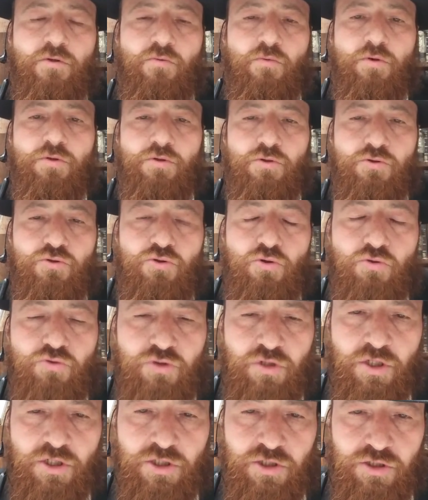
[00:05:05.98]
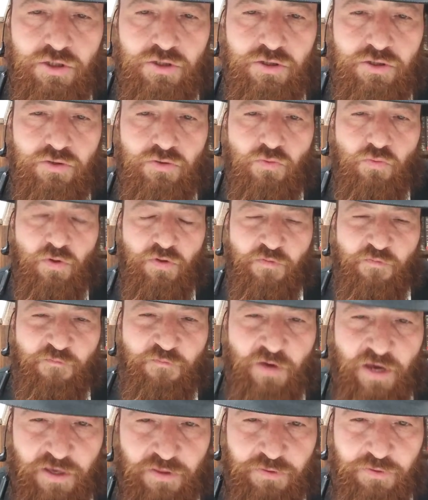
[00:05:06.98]
when you do things with
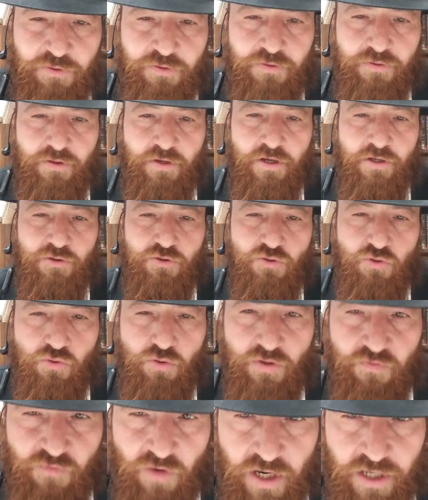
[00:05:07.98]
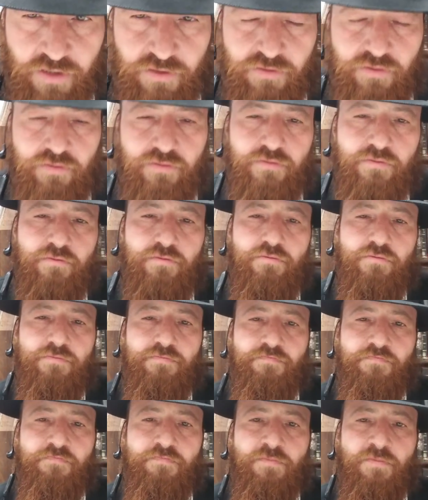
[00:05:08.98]
faith and do it right.
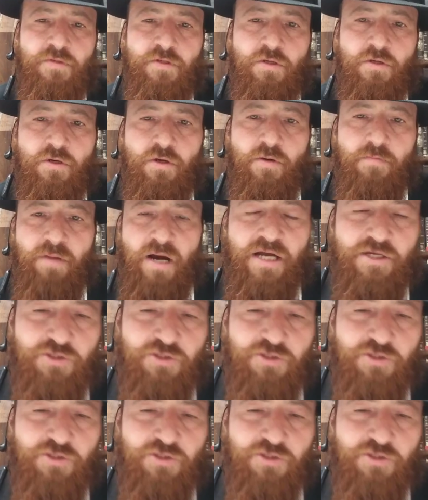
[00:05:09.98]
By